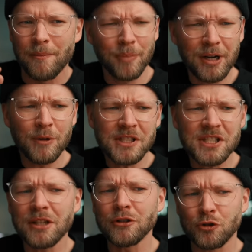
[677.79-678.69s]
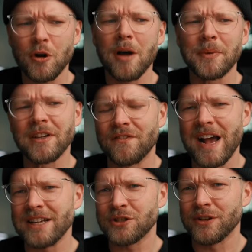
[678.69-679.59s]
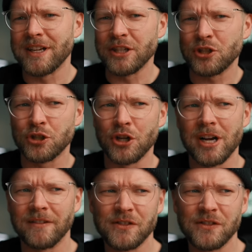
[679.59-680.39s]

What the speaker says: but it was still dropping faster than it should have.